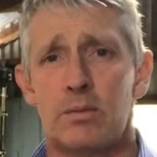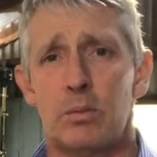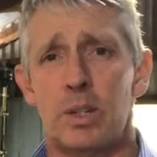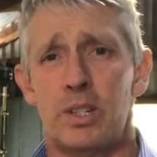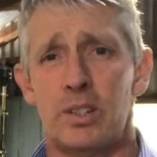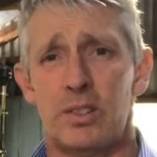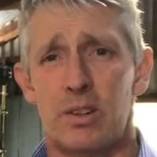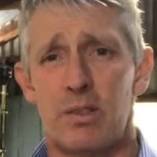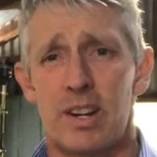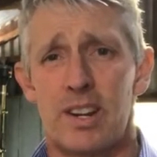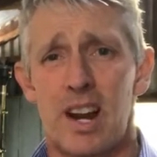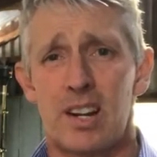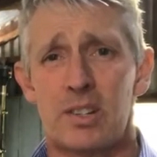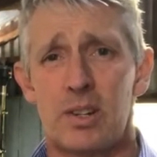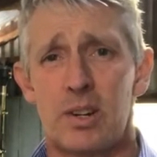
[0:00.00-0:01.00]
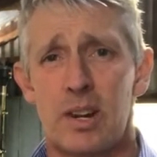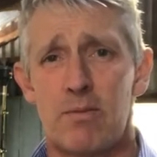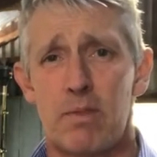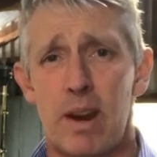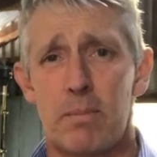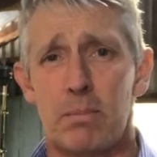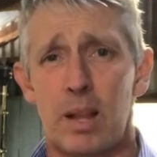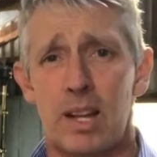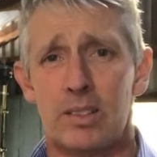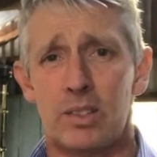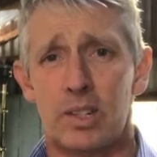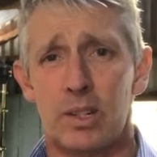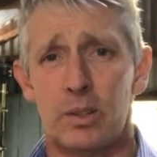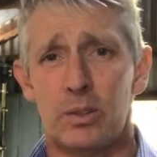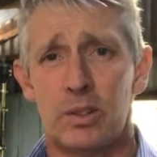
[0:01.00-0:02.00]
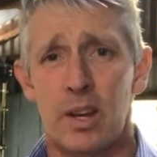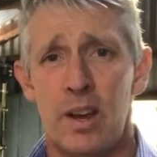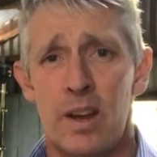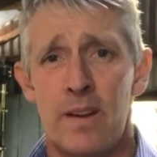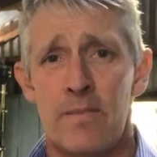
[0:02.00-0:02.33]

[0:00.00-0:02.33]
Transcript: which is a reduction in red blood cells,